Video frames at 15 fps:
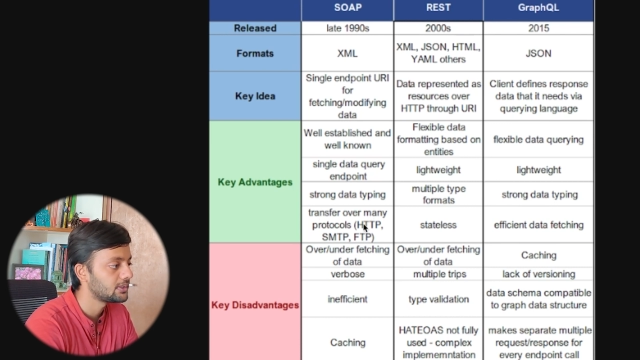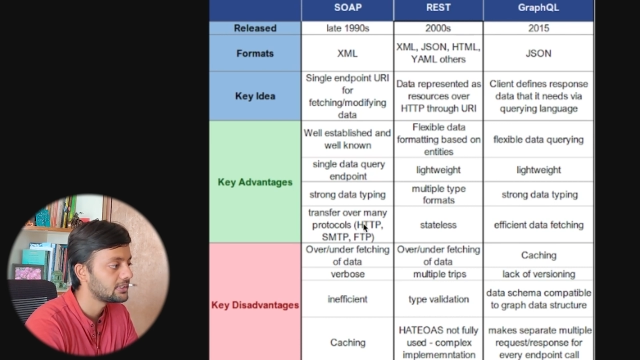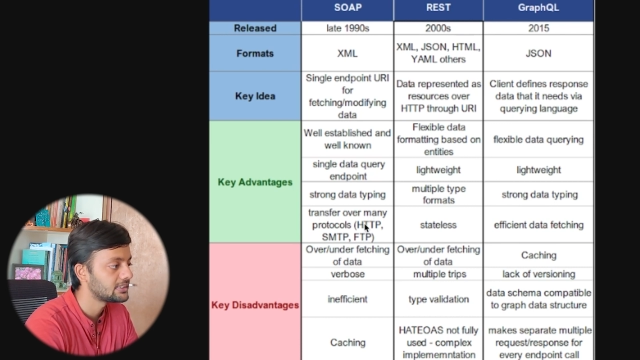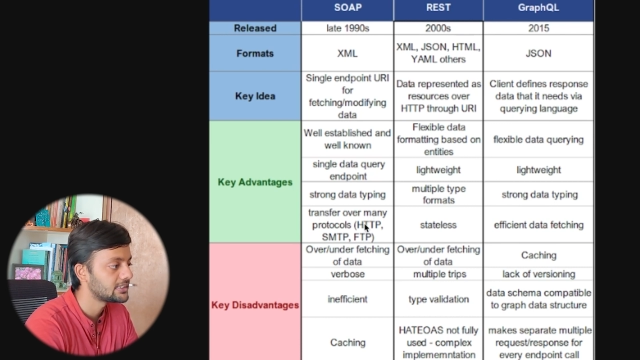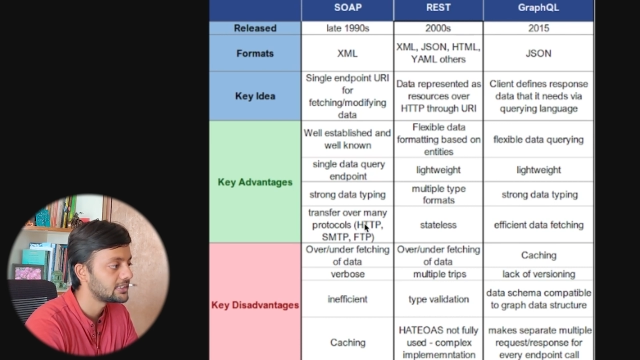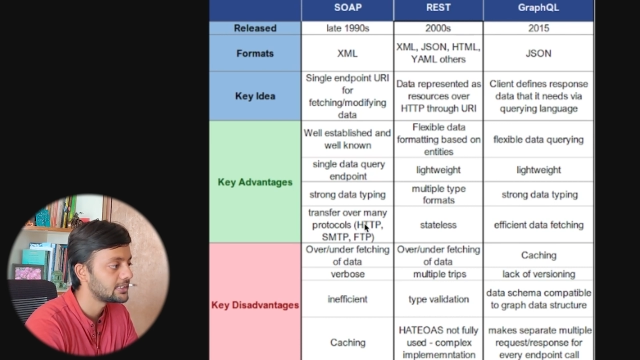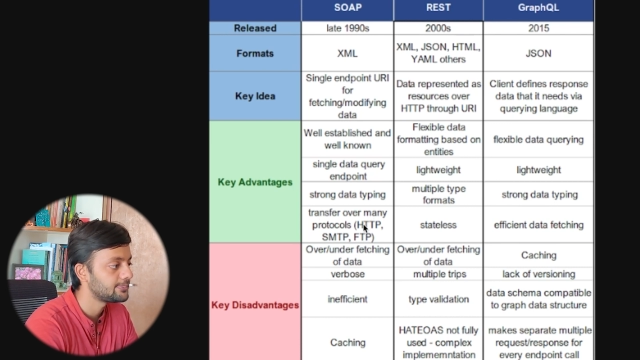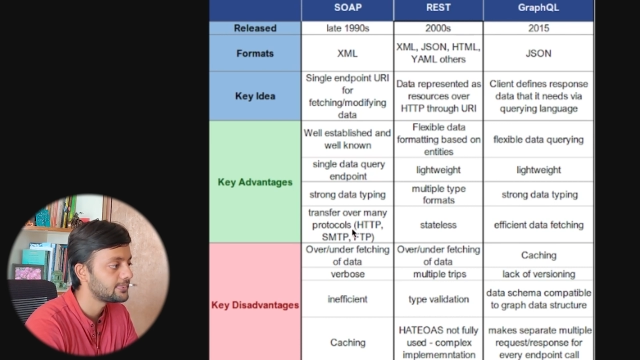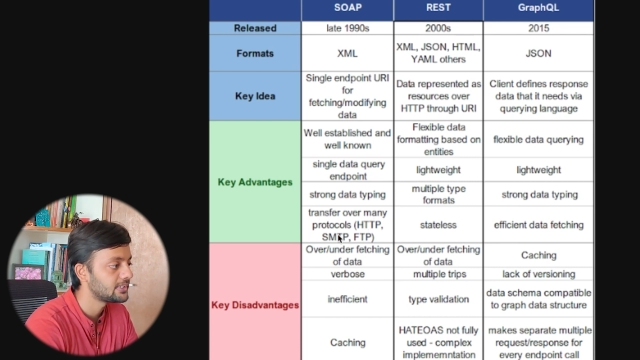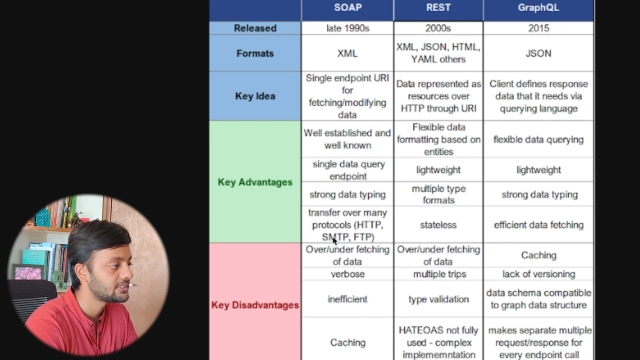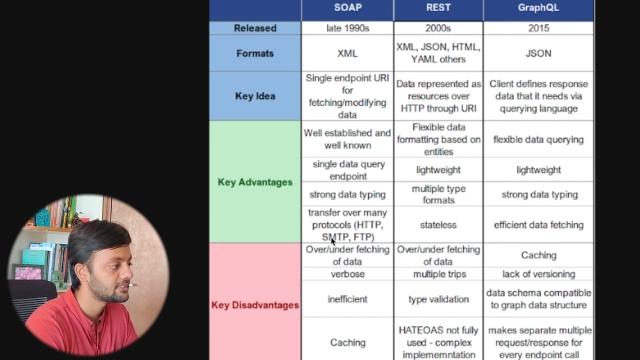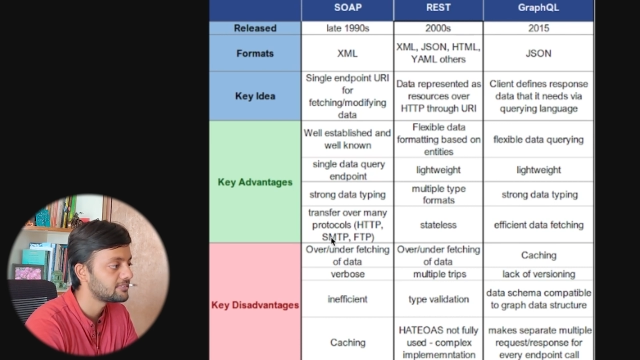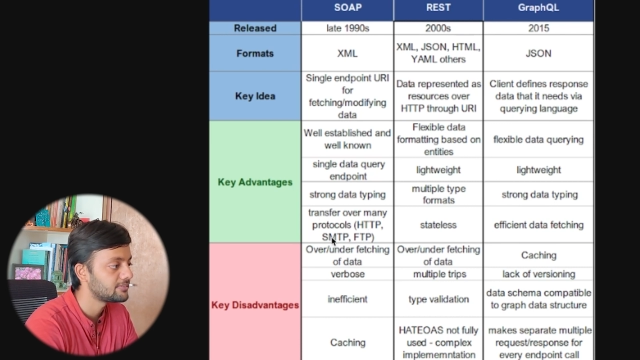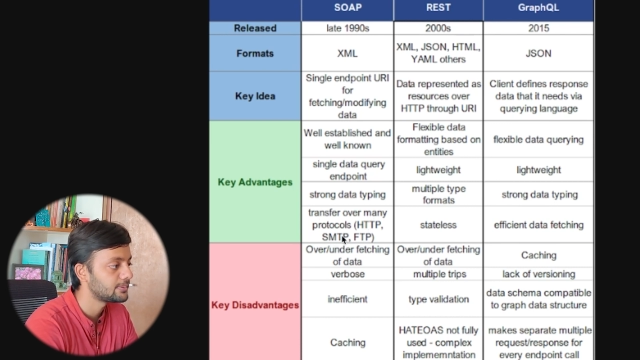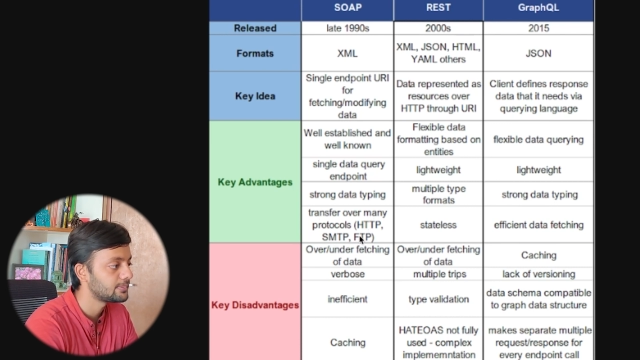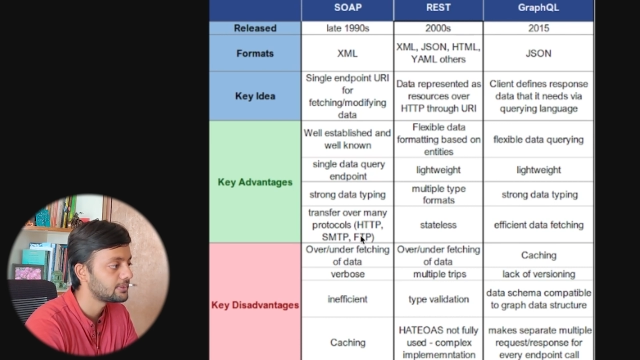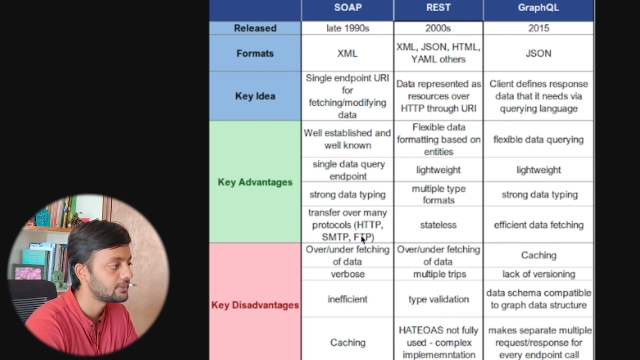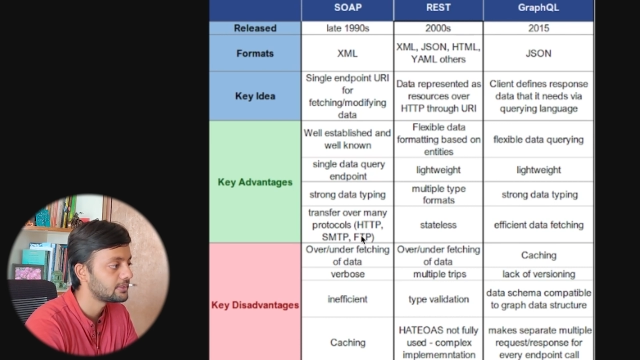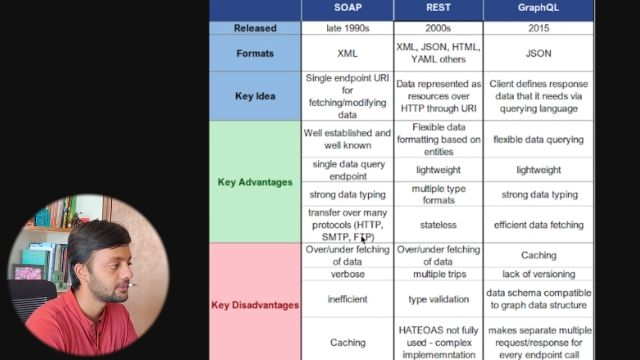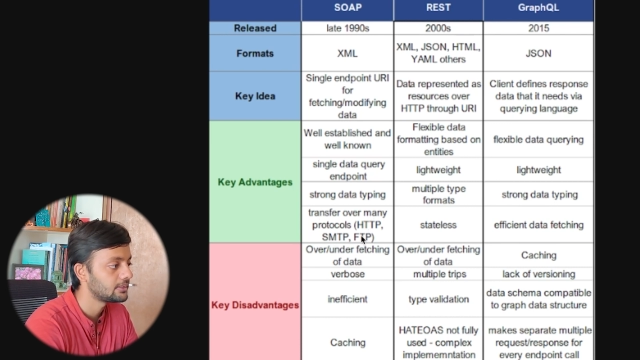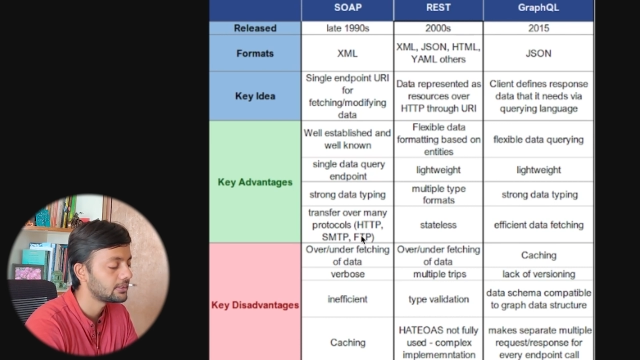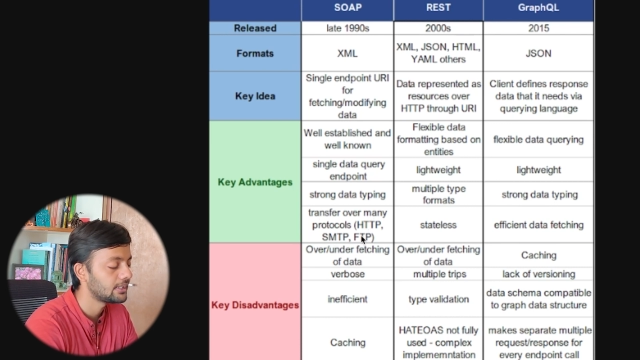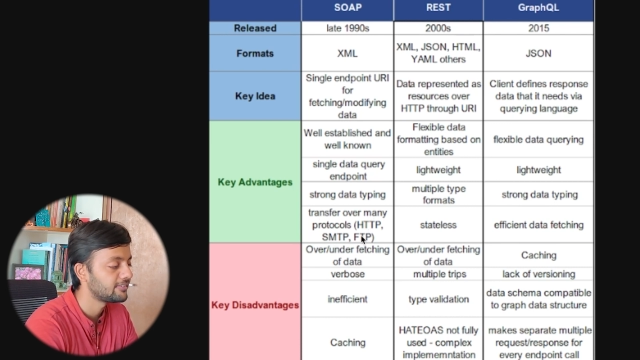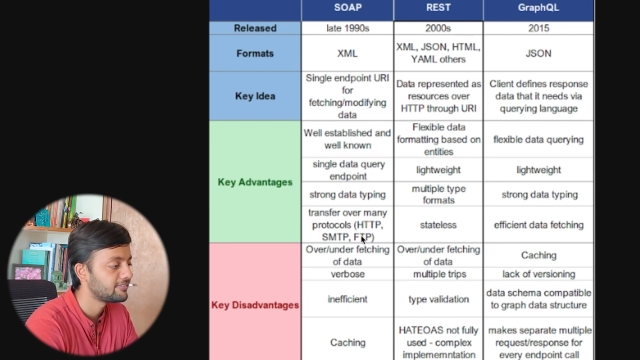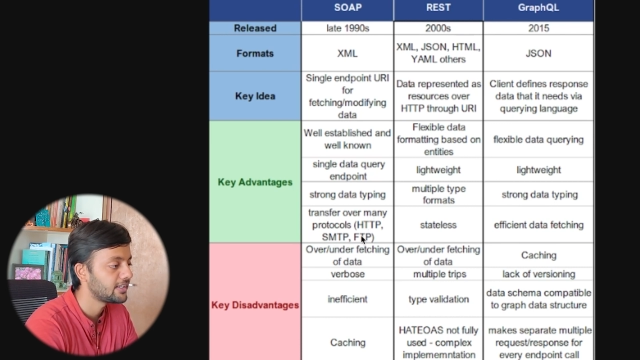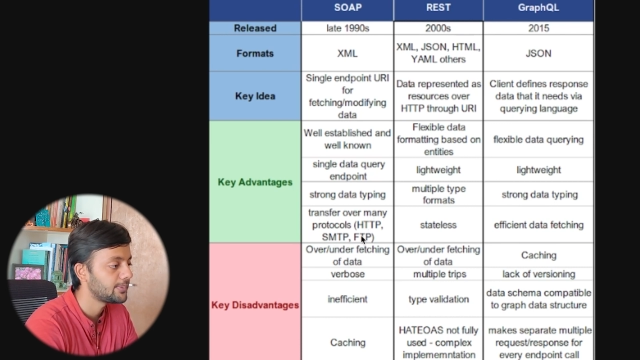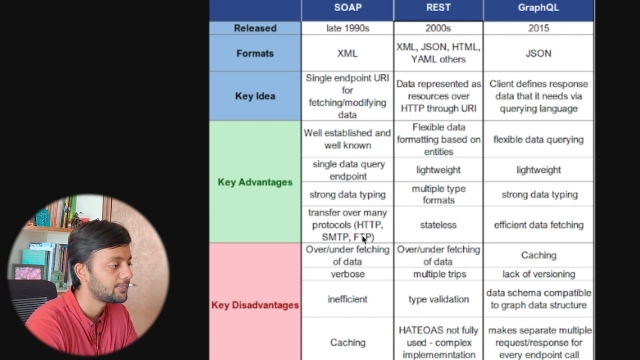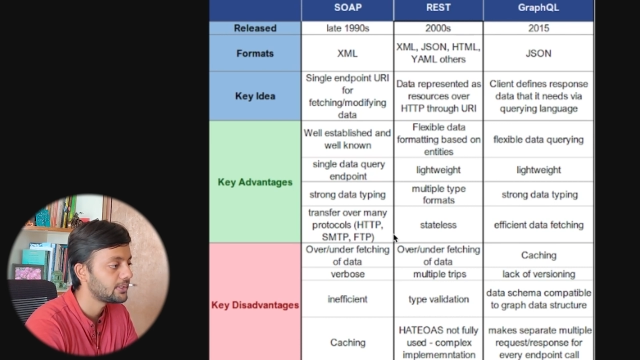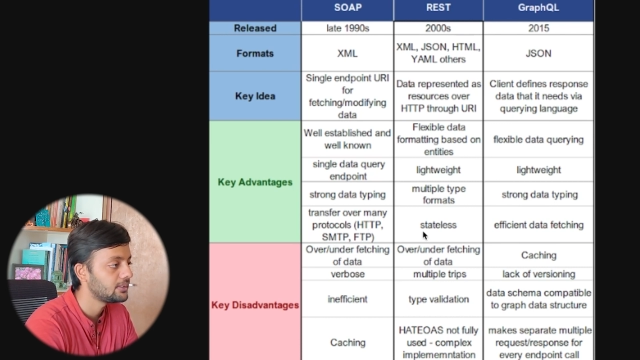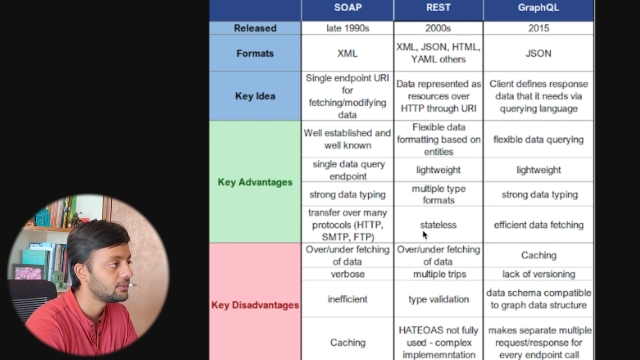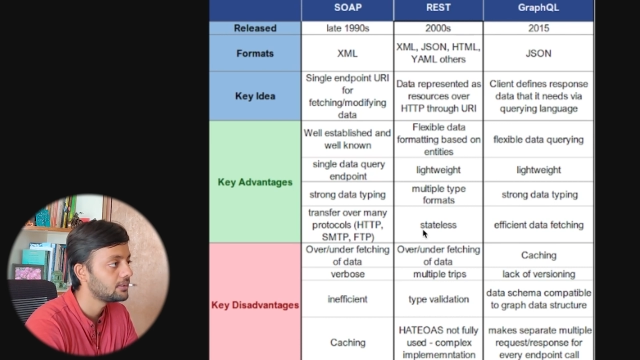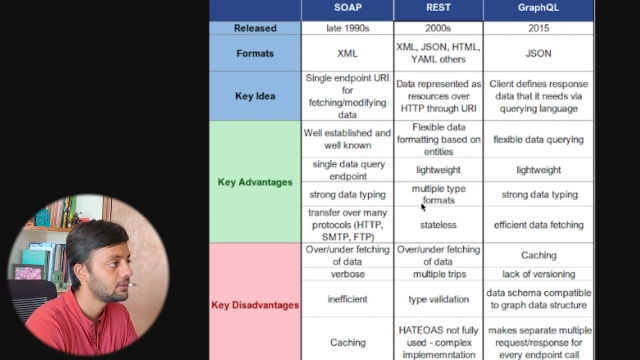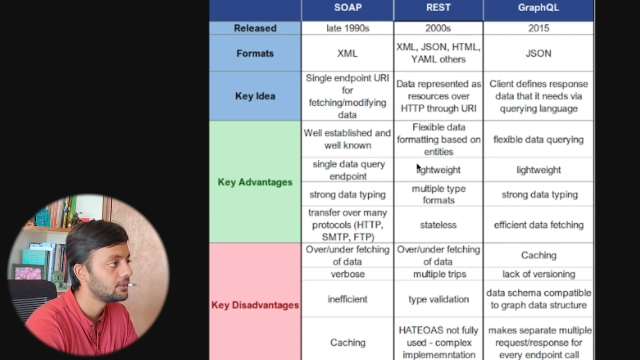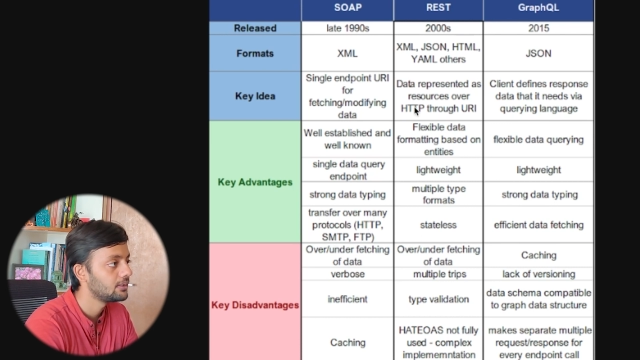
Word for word: H T T P, S M T P, F T P,